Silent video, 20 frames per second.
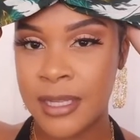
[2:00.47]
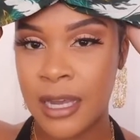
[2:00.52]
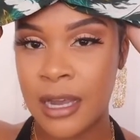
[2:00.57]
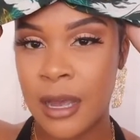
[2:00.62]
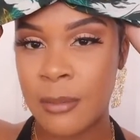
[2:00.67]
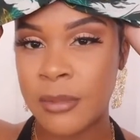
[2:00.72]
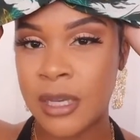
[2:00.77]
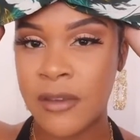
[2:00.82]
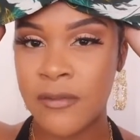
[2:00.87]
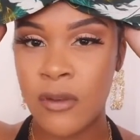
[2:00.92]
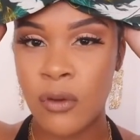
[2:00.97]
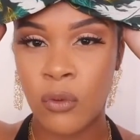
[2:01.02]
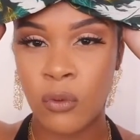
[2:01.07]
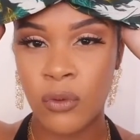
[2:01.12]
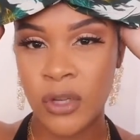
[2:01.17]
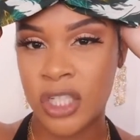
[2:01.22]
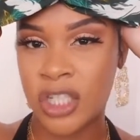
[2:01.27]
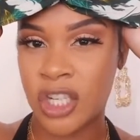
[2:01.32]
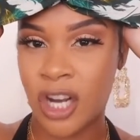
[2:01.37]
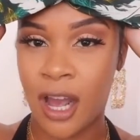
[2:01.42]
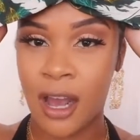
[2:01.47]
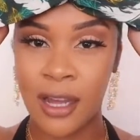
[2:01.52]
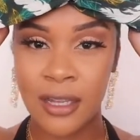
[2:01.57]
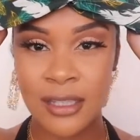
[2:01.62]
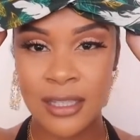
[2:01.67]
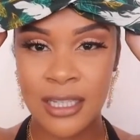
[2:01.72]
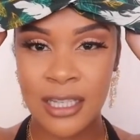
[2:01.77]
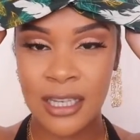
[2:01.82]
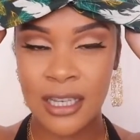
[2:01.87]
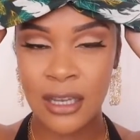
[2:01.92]
Like I'm giving rich
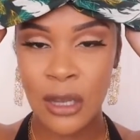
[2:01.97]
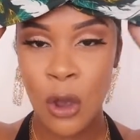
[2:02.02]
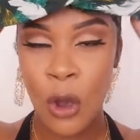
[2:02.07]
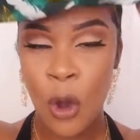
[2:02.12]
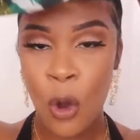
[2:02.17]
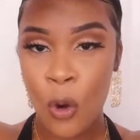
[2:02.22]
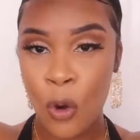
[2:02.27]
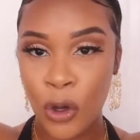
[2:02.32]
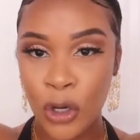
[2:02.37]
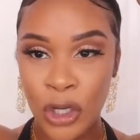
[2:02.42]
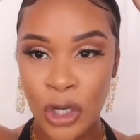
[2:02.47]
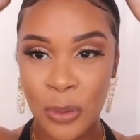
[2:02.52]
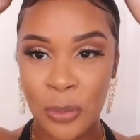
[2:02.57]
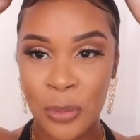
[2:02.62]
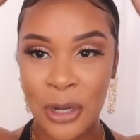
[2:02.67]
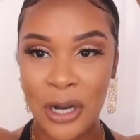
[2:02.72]
auntie, or you can